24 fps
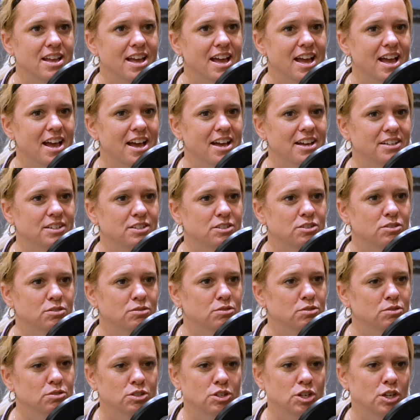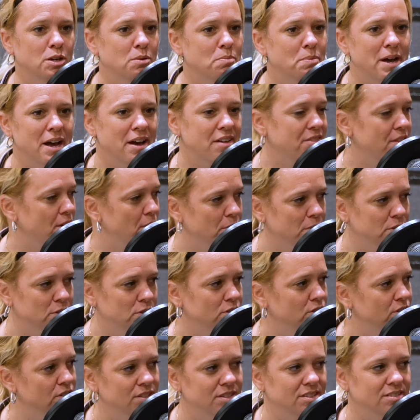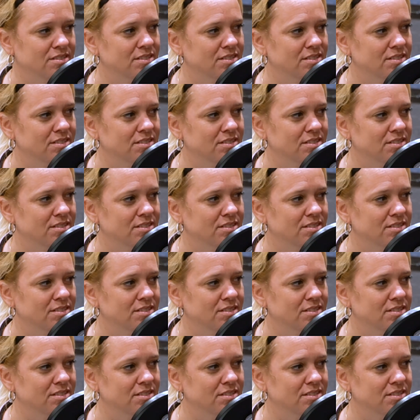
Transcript: and took a path that was